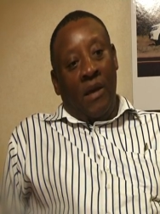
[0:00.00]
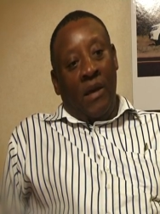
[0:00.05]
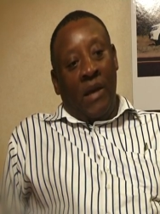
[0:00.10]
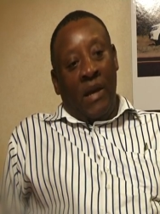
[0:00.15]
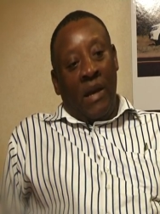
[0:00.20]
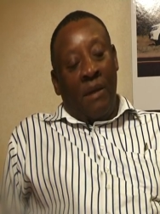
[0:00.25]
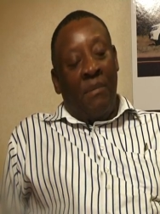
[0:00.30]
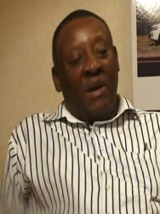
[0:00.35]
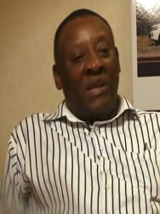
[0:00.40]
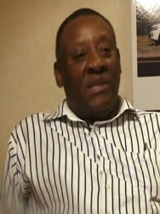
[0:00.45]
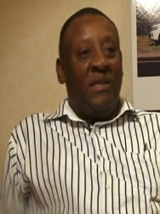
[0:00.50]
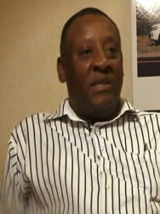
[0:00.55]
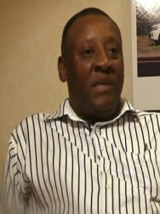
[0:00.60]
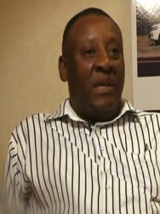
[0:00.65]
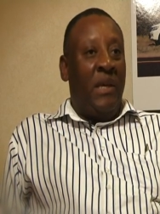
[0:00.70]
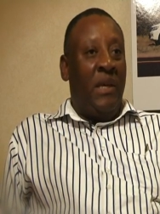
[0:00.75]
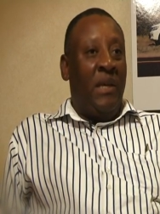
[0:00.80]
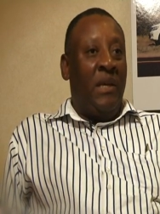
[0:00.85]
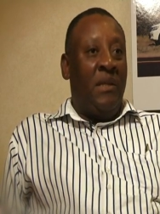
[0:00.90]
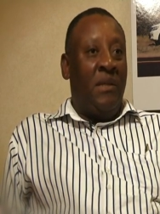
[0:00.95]
And I must
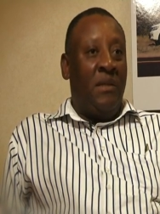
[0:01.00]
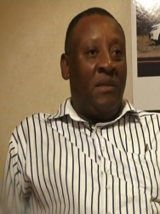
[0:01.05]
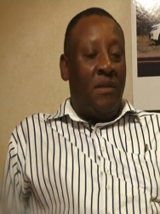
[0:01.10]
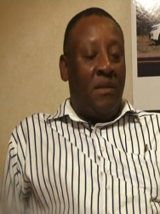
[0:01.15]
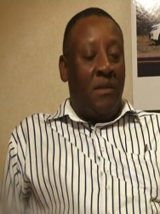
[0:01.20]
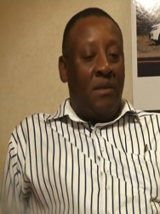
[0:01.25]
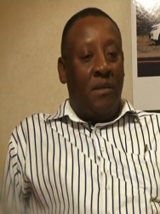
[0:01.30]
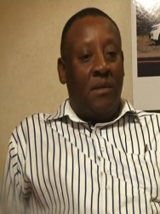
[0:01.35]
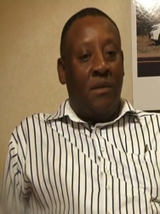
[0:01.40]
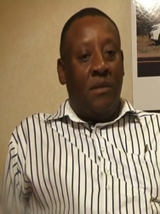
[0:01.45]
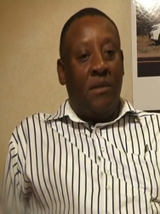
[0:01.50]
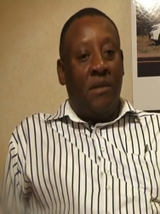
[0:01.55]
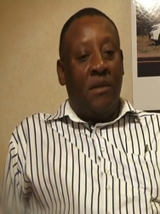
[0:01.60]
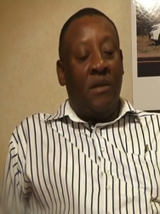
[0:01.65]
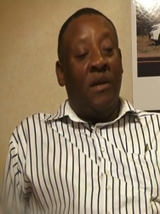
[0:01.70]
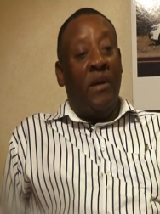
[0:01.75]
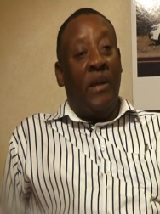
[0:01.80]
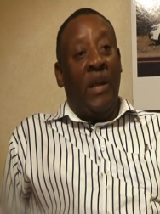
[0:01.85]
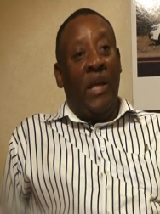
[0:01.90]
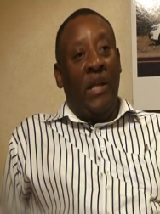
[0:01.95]
say it's
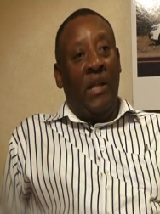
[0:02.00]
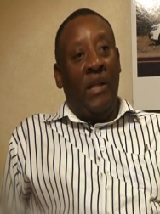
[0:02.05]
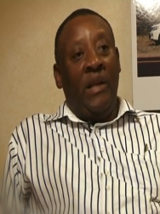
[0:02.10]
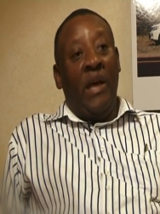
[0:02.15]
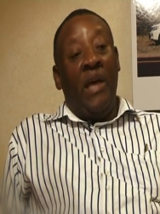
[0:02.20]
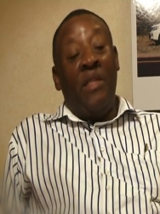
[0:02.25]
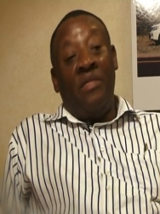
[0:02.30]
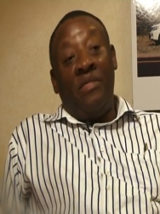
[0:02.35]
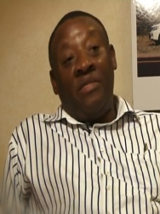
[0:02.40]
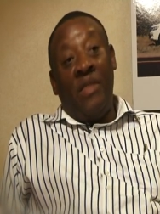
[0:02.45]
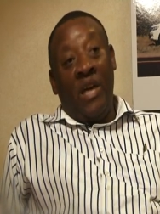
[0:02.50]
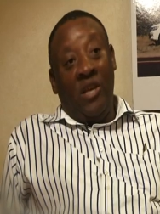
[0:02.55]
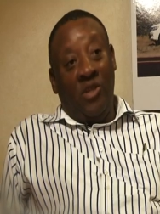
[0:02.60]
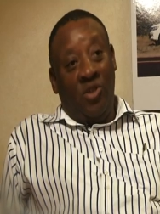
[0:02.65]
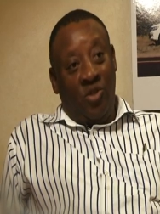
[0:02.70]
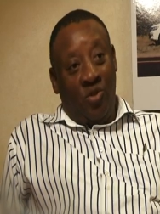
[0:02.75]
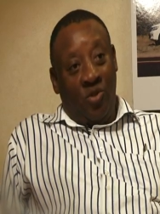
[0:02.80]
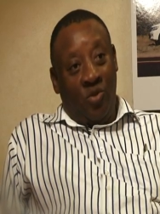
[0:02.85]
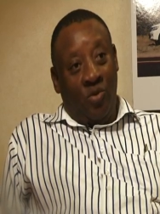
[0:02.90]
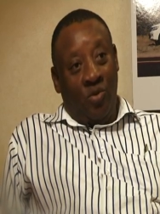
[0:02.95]
greatly and
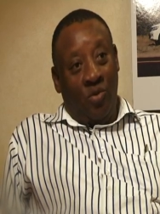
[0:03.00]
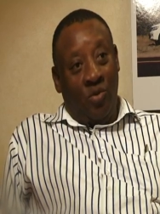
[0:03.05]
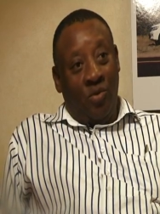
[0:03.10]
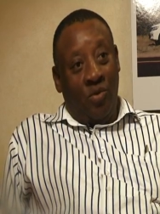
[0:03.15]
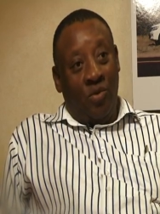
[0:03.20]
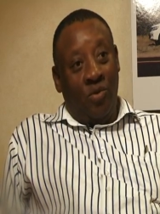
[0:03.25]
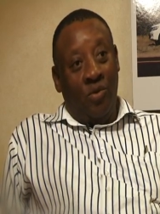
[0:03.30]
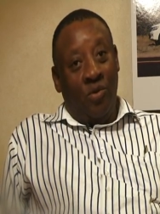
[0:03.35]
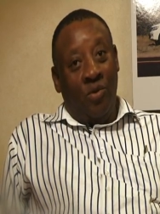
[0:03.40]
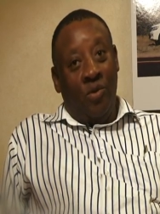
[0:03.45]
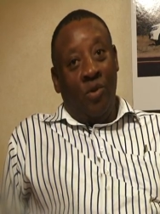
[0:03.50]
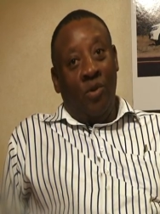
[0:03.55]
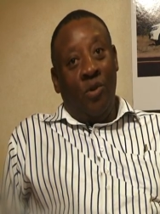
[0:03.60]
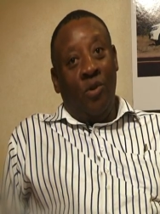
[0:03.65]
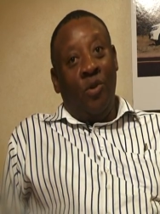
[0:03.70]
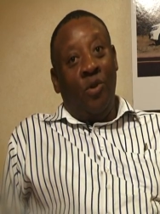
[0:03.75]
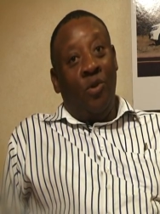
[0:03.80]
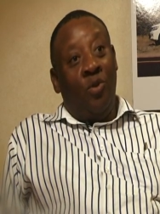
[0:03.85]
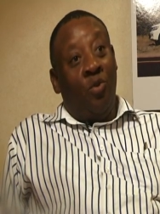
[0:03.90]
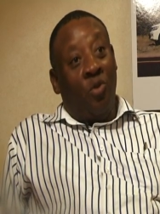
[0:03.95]
thanks to,
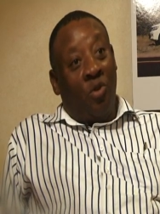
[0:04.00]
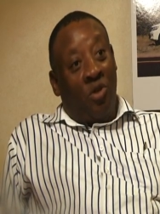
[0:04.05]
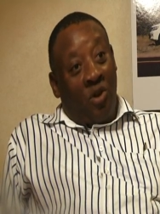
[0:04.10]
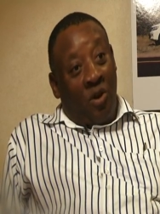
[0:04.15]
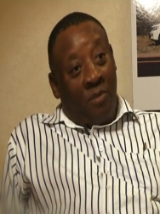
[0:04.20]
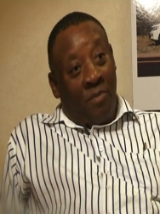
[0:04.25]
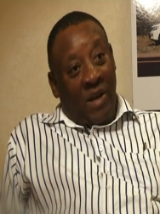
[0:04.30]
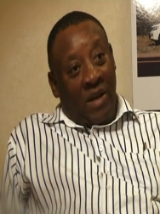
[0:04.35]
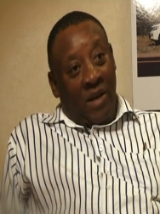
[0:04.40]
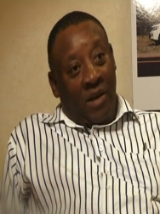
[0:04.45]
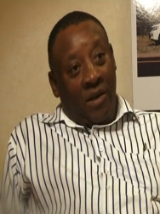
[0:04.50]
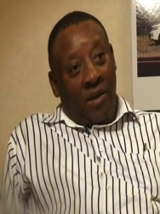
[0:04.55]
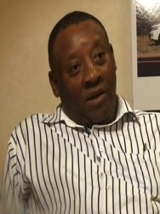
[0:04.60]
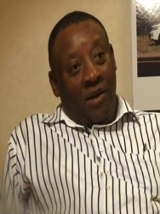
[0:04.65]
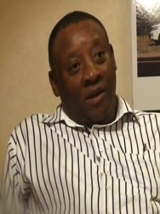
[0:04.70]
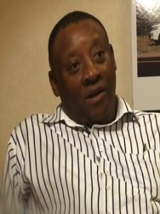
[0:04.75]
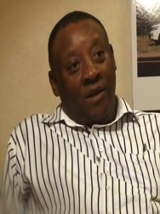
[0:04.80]
to Thorburn,